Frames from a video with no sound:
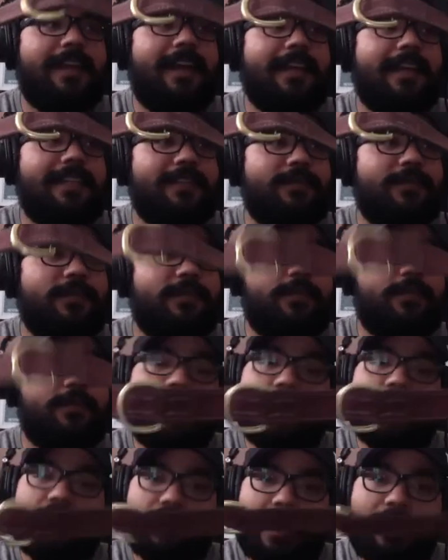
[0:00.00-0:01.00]
a different
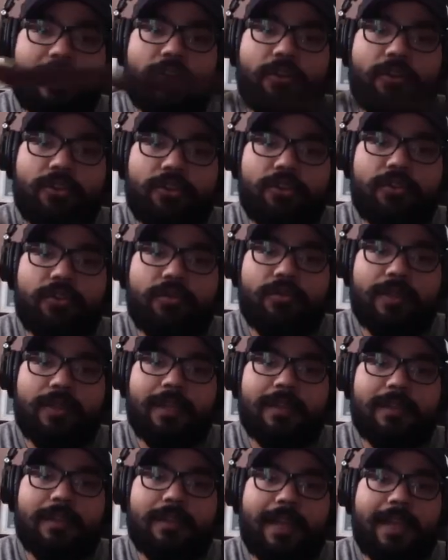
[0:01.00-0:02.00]
finish. I know you
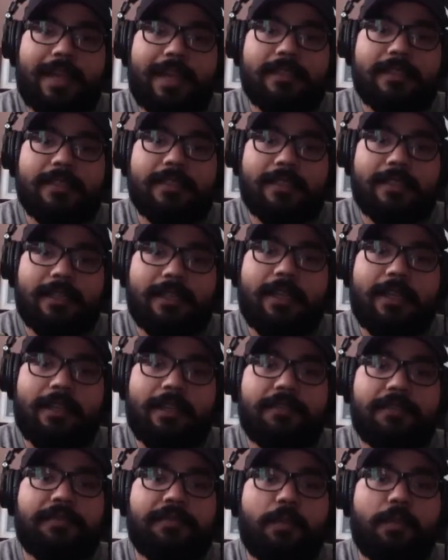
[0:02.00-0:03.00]
did the edges in a
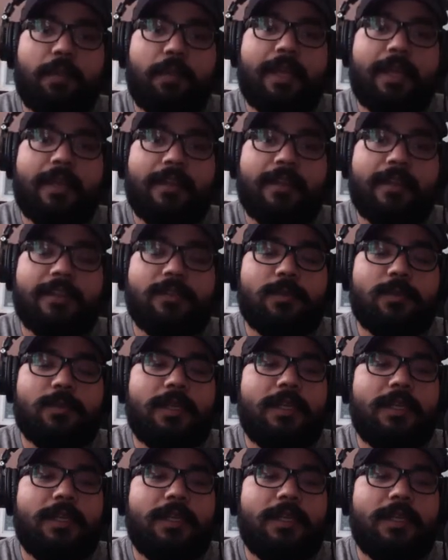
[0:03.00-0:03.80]
different way on this one,